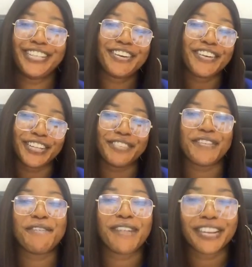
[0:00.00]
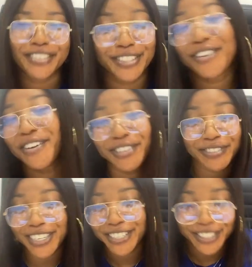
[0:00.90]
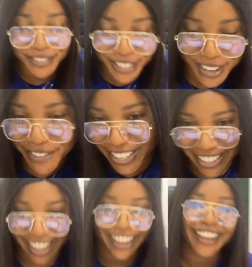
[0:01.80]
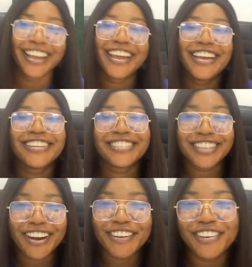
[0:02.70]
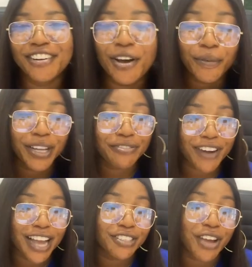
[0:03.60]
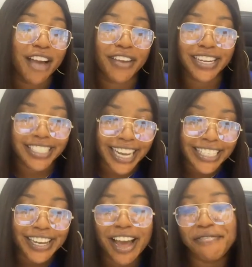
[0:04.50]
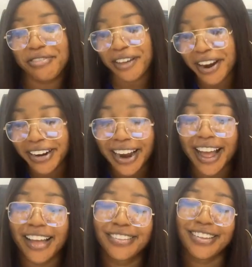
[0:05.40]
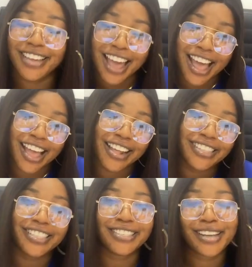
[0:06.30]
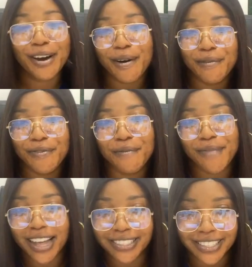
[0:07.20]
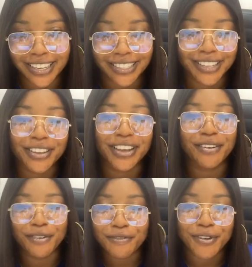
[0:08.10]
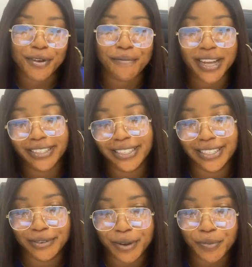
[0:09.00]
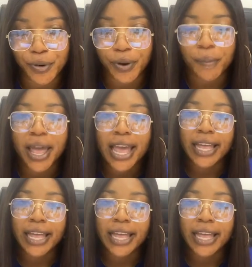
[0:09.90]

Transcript: You're not going to be abandoned. Sorry, I was reading someone's comment there. So with France, you have HND, you have third class. Yes, there's hope for masters, so you can go for your master's degree program.